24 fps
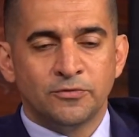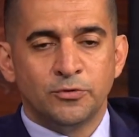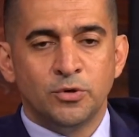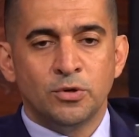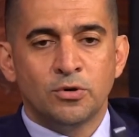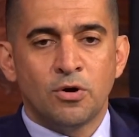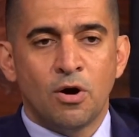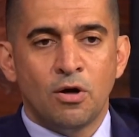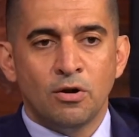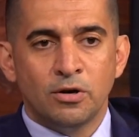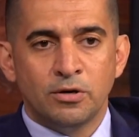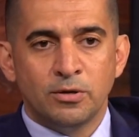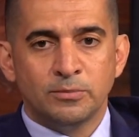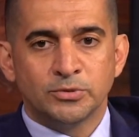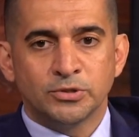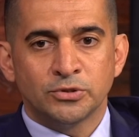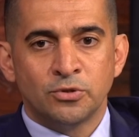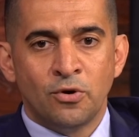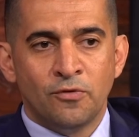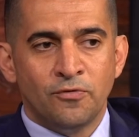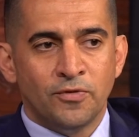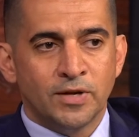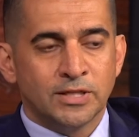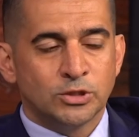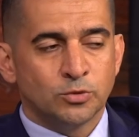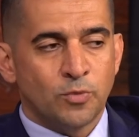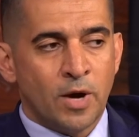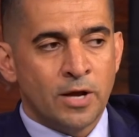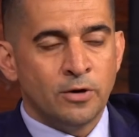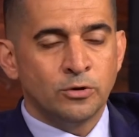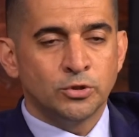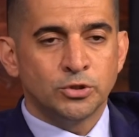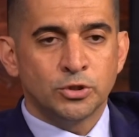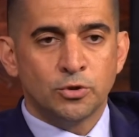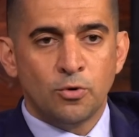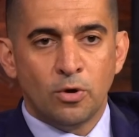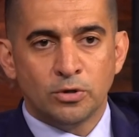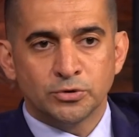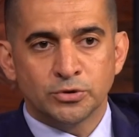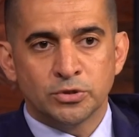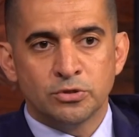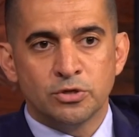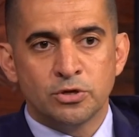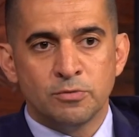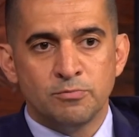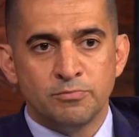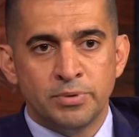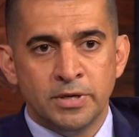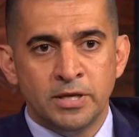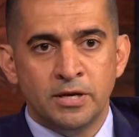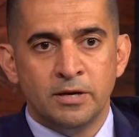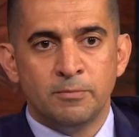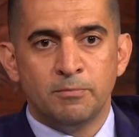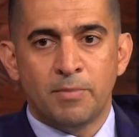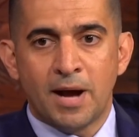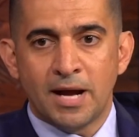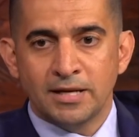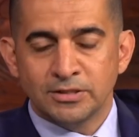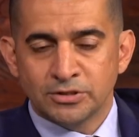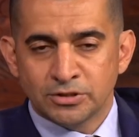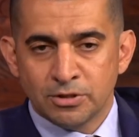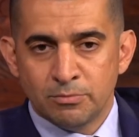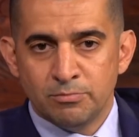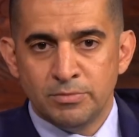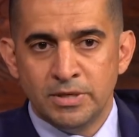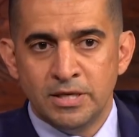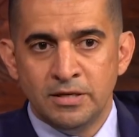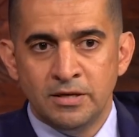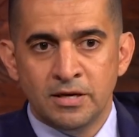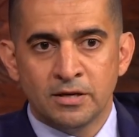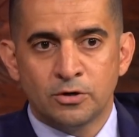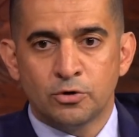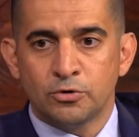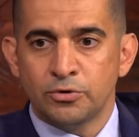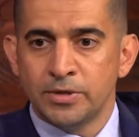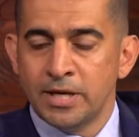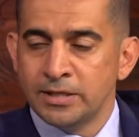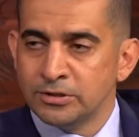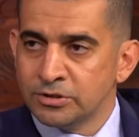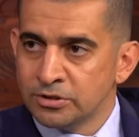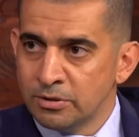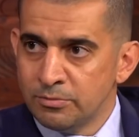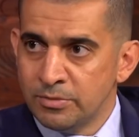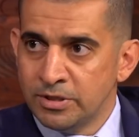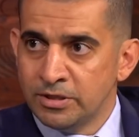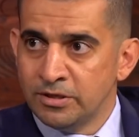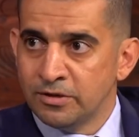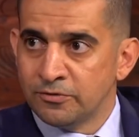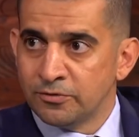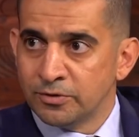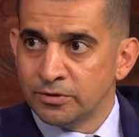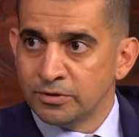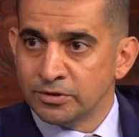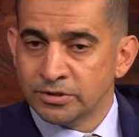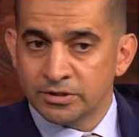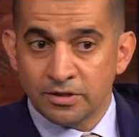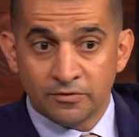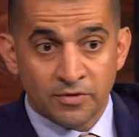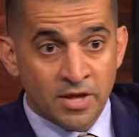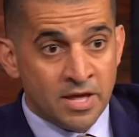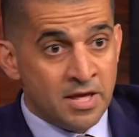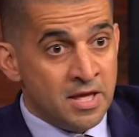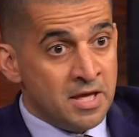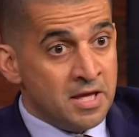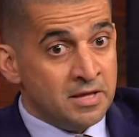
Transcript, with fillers: if you are calling them snowflakes, why don't you go also and compete and buy some media and create some media for yourself?